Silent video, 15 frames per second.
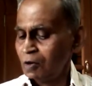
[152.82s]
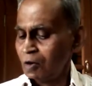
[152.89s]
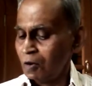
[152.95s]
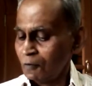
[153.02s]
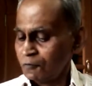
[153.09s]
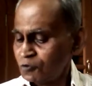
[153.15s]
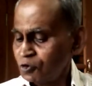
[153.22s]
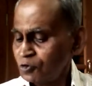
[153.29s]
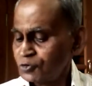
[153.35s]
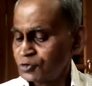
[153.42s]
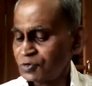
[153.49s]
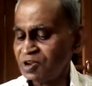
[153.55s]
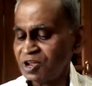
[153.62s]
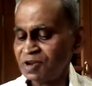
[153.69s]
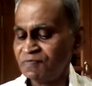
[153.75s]
Of course
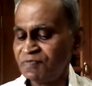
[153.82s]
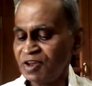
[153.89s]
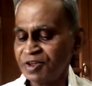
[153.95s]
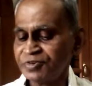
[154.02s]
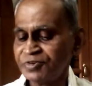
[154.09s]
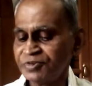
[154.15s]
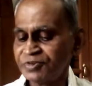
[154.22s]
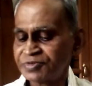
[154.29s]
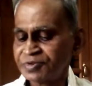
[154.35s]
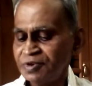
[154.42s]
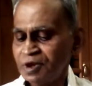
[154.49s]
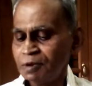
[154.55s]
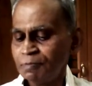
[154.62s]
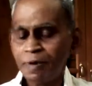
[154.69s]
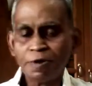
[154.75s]
we need villages,
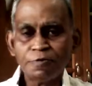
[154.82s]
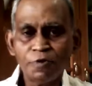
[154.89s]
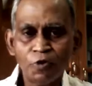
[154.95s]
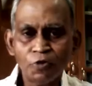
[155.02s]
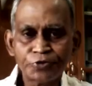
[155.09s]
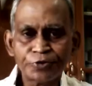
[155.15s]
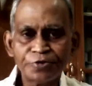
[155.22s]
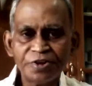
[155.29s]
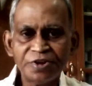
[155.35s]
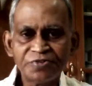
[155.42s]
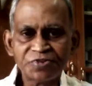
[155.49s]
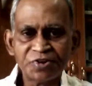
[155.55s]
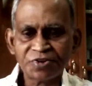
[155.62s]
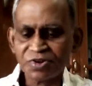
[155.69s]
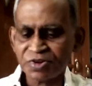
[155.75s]
but we also need
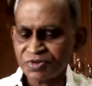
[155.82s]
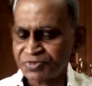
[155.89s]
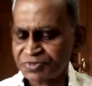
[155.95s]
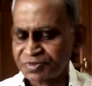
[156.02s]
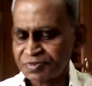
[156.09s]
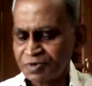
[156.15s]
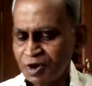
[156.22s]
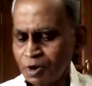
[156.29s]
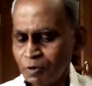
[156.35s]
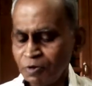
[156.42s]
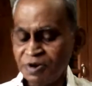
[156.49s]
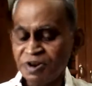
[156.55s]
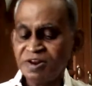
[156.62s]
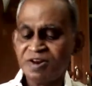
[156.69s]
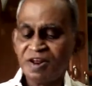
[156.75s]
cities.
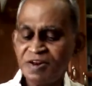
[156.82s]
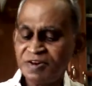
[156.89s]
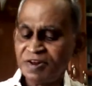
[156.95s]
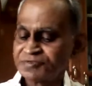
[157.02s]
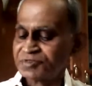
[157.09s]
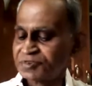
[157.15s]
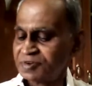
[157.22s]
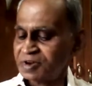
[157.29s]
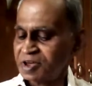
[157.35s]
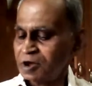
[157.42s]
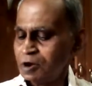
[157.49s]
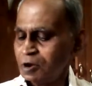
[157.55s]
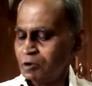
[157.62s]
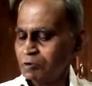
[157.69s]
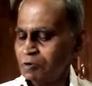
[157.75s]
We need industry.
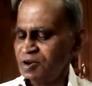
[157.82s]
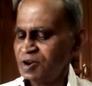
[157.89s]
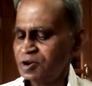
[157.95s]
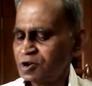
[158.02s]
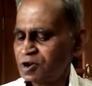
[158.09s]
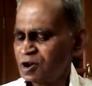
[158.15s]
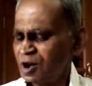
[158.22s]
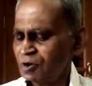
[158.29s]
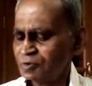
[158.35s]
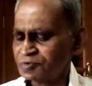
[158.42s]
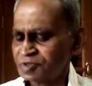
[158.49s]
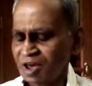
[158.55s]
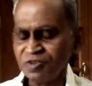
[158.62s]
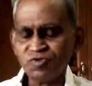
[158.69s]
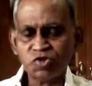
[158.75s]
We need growth
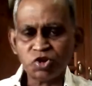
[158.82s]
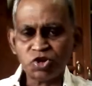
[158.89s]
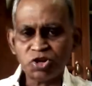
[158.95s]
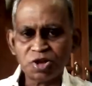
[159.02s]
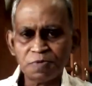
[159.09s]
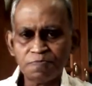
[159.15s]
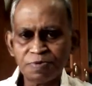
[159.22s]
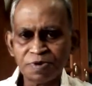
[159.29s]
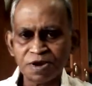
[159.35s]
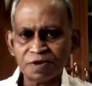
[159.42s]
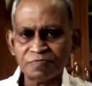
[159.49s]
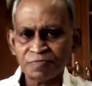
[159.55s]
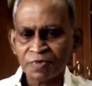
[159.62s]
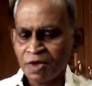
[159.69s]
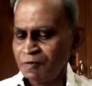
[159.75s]
in
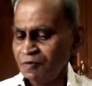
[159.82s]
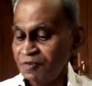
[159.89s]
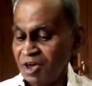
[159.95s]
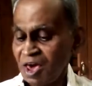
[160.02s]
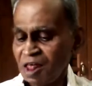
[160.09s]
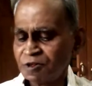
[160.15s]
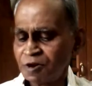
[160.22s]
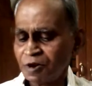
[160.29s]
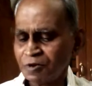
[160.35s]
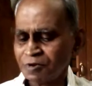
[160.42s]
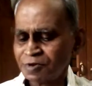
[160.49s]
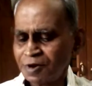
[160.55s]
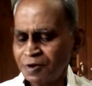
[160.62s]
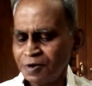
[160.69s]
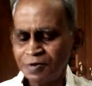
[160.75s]
GDP, real growth,
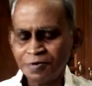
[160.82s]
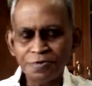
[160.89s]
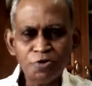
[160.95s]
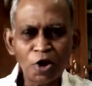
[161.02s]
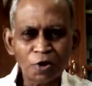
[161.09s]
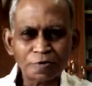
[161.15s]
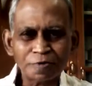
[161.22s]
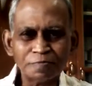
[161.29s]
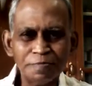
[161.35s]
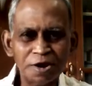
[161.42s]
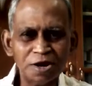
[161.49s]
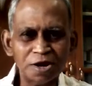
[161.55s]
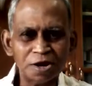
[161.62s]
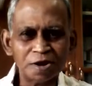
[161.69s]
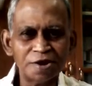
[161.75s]
not
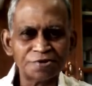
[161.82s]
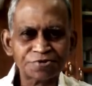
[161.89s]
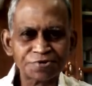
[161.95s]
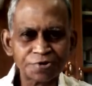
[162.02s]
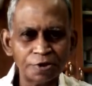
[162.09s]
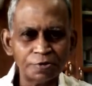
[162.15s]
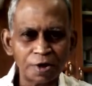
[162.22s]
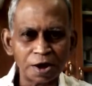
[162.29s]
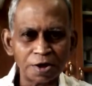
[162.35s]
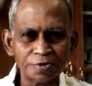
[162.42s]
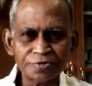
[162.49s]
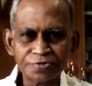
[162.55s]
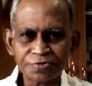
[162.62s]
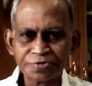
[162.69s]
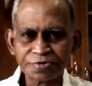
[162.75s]
meaningless
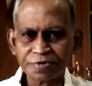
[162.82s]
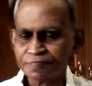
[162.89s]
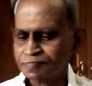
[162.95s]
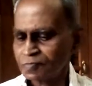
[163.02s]
slogans.